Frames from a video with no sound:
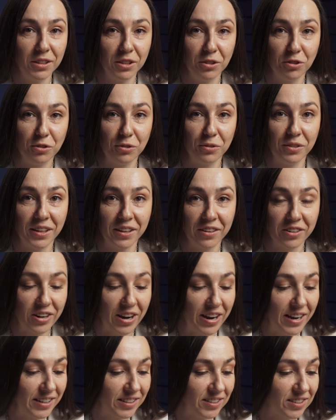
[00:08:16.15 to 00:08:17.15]
into their
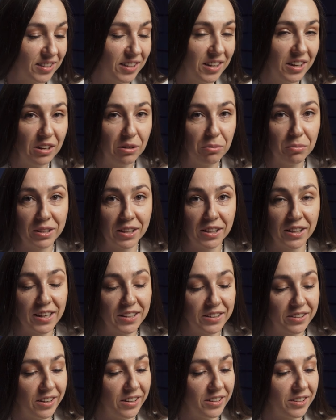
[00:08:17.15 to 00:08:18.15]
eyes with a
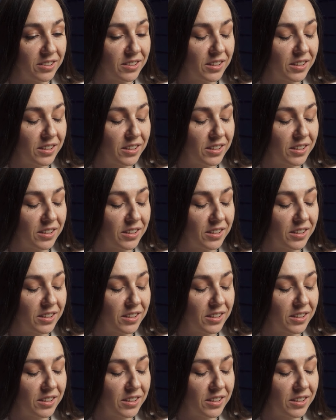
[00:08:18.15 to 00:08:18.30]
light color